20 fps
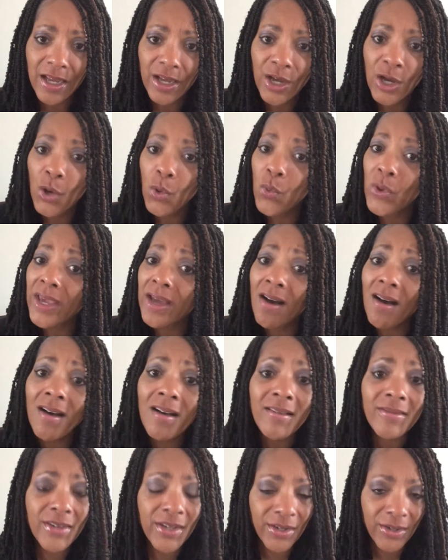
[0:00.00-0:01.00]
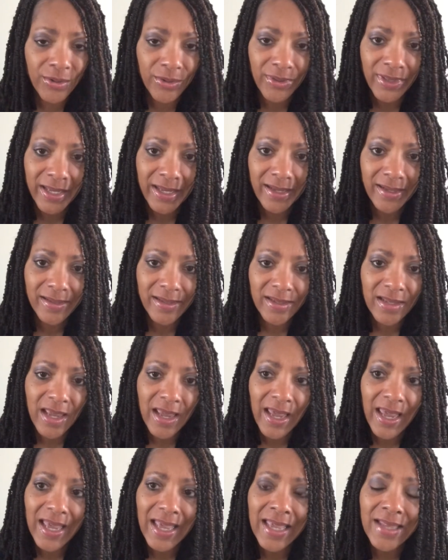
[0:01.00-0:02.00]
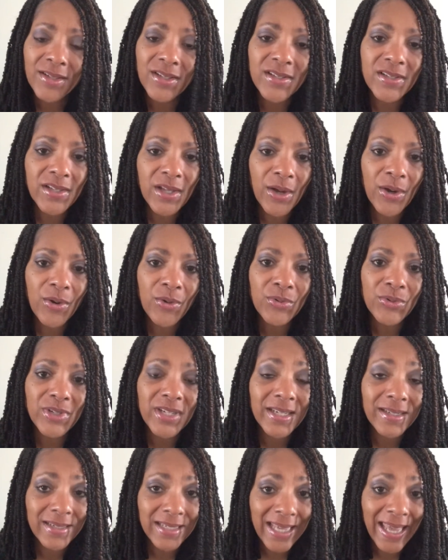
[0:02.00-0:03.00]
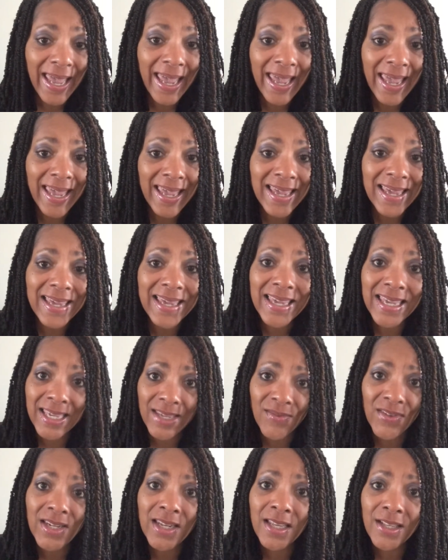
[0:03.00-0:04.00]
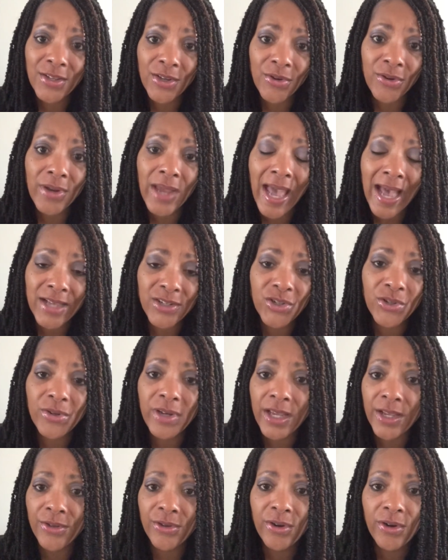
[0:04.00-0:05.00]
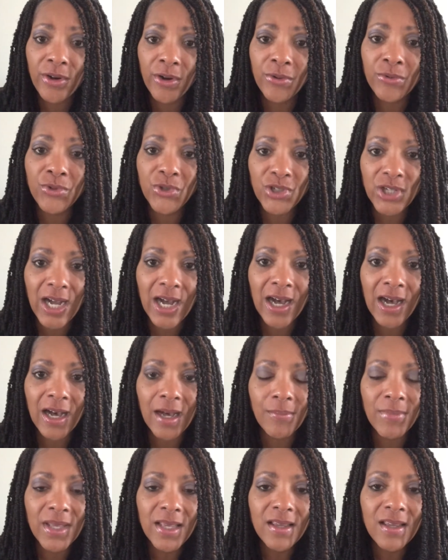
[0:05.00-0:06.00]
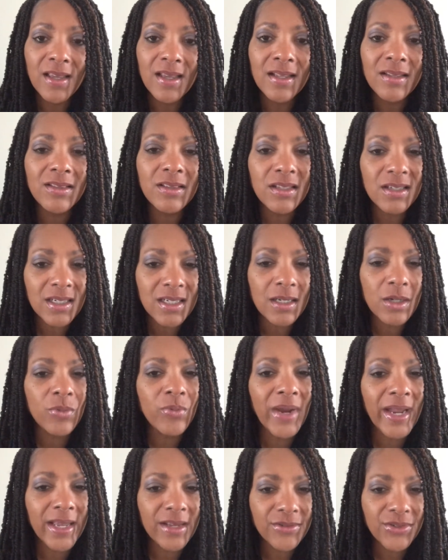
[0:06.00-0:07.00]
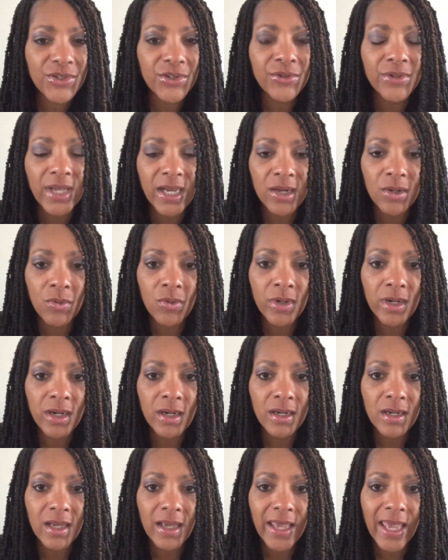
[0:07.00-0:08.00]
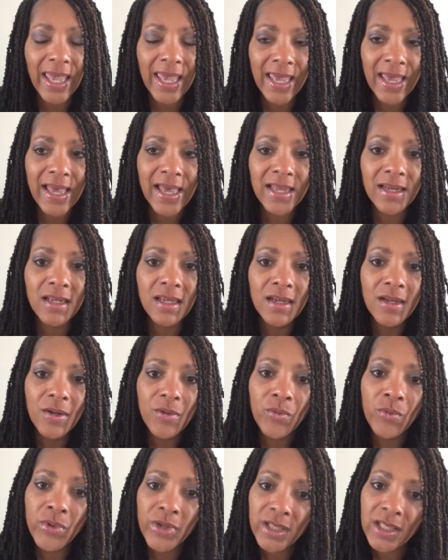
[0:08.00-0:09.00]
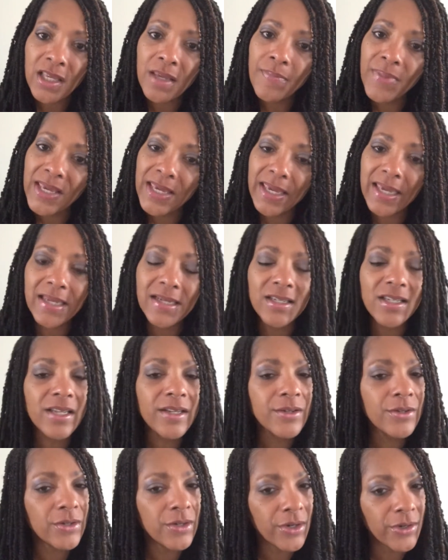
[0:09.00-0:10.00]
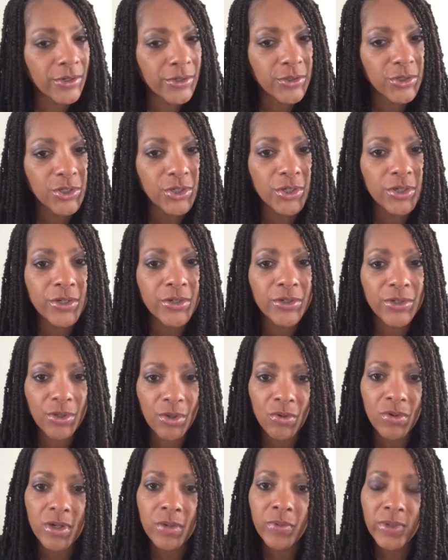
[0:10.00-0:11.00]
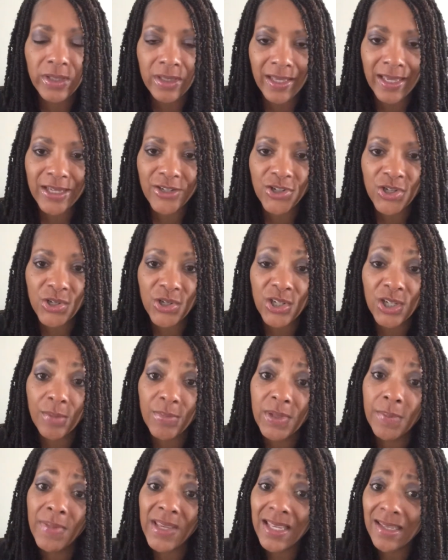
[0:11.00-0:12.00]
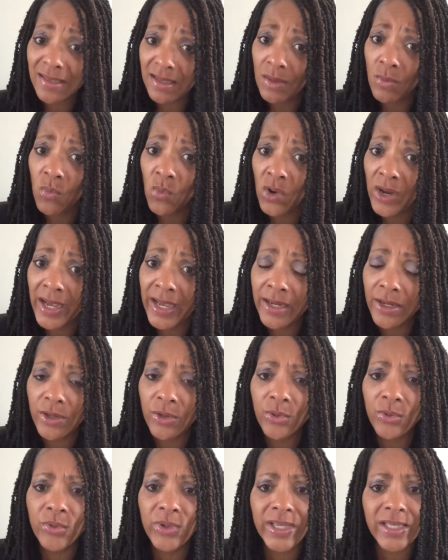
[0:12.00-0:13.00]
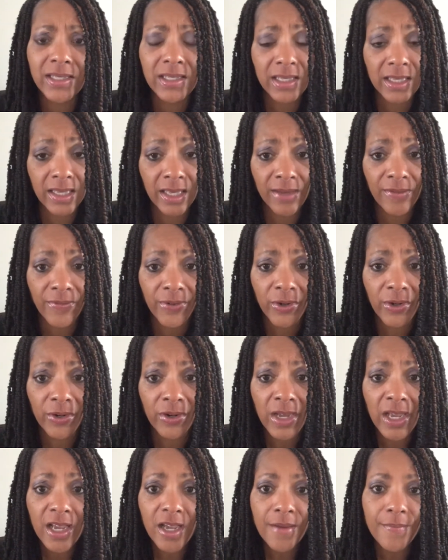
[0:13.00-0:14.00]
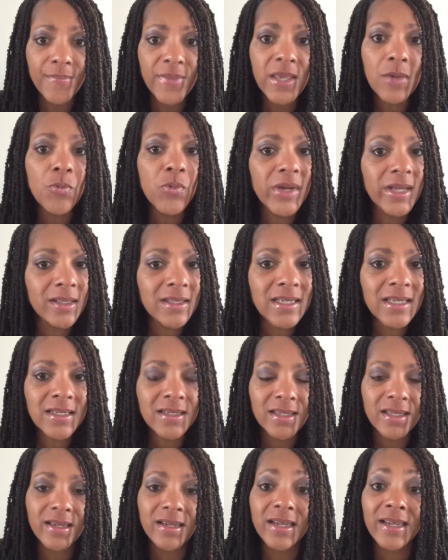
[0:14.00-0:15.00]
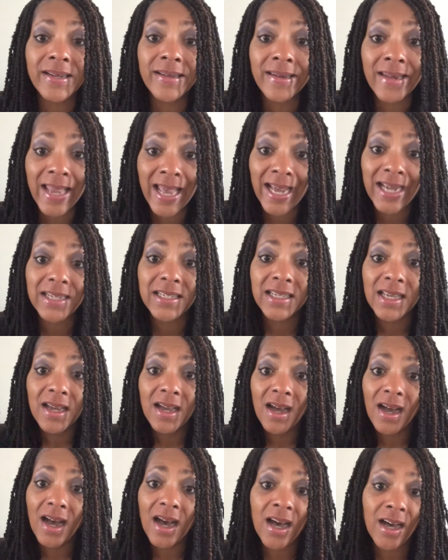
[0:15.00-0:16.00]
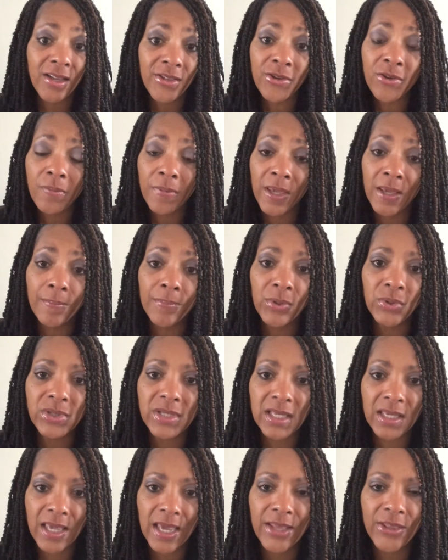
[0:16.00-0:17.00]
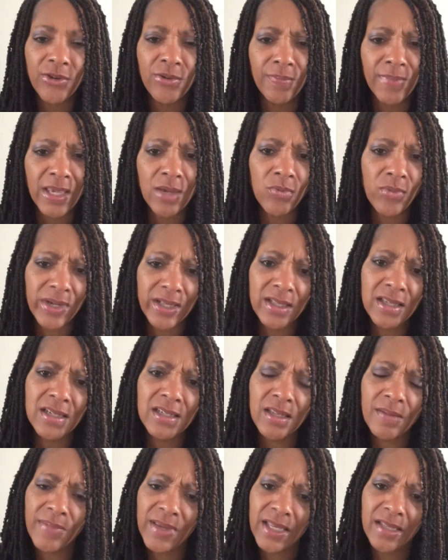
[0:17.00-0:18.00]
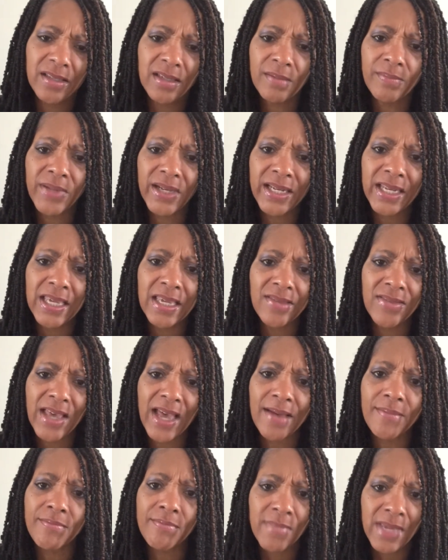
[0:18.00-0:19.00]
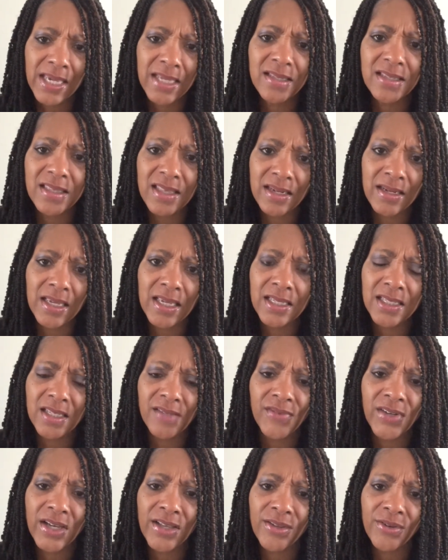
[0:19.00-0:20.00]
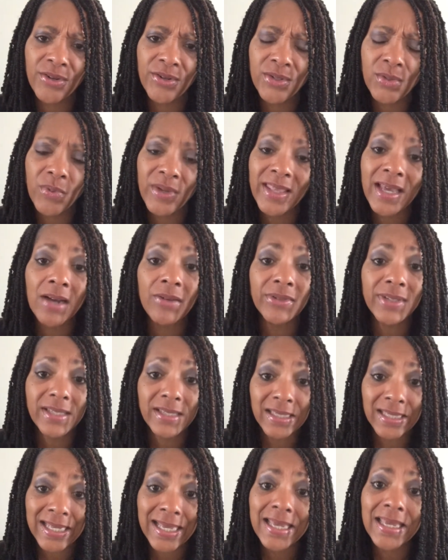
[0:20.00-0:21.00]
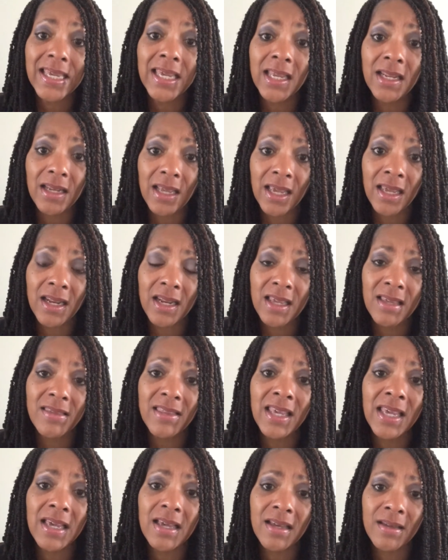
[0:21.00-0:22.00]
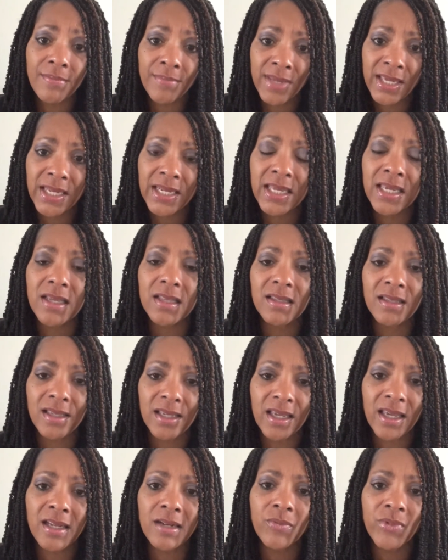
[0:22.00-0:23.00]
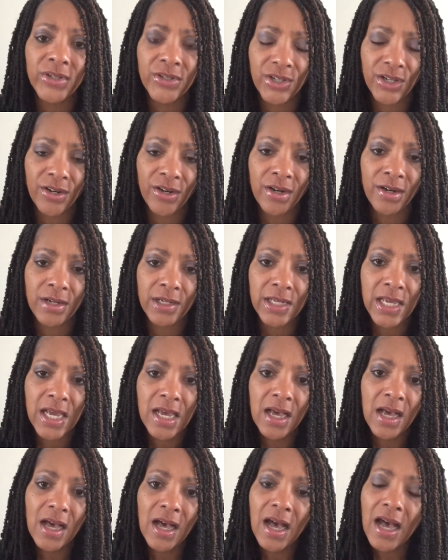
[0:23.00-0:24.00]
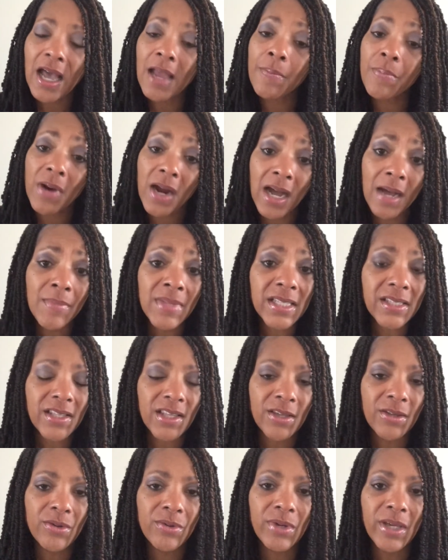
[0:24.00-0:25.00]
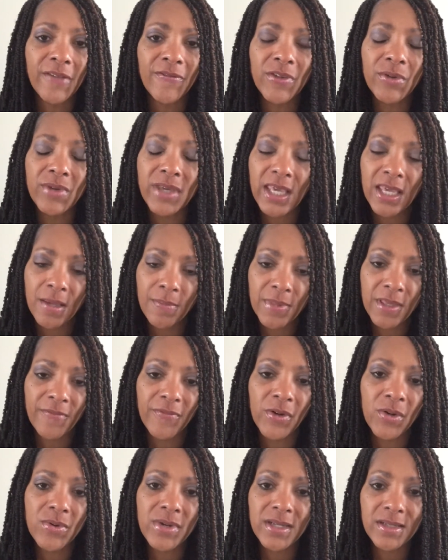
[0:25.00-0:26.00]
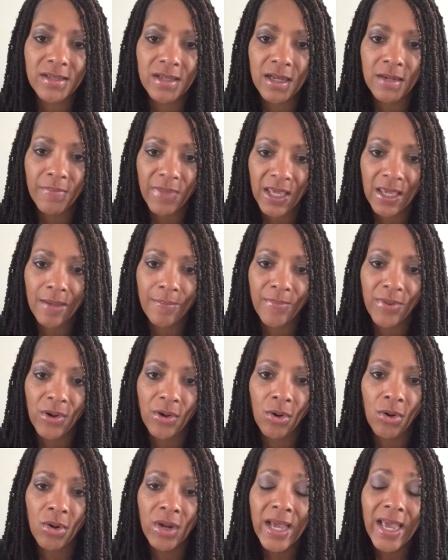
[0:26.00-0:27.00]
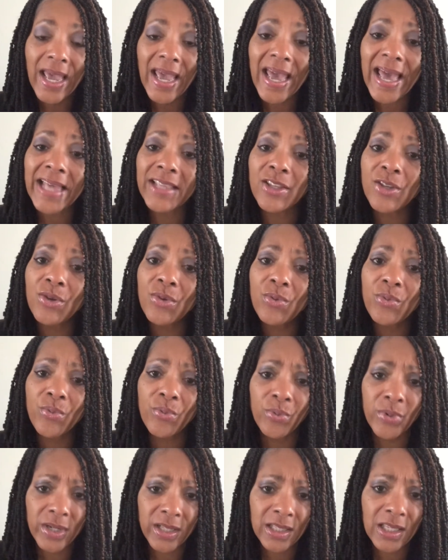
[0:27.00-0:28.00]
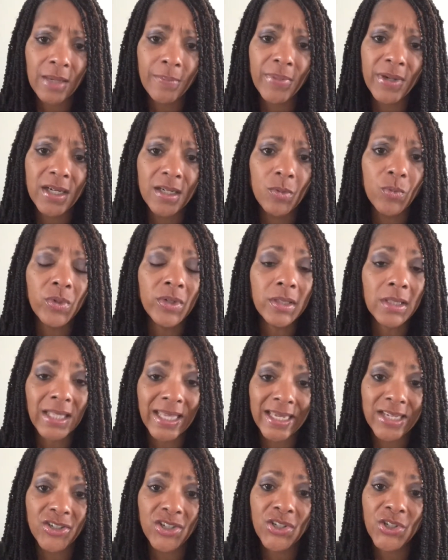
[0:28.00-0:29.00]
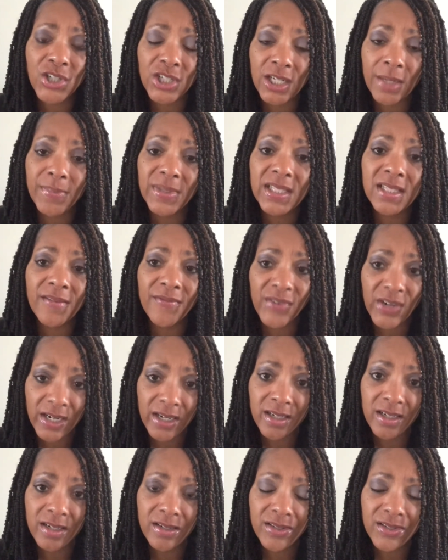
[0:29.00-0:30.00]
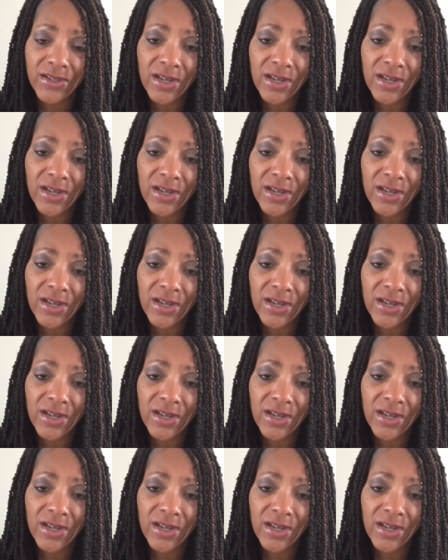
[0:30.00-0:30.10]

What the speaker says: We all know this. And so today, even as you're in your own job, look around your network and really begin to nurture your relationships. Be someone who is a giver. Be willing to connect other people together. Be willing to be somebody that meets the needs of others without seeking anything immediately in return. I promise you, if you keep the focus on people and you really put relationships first,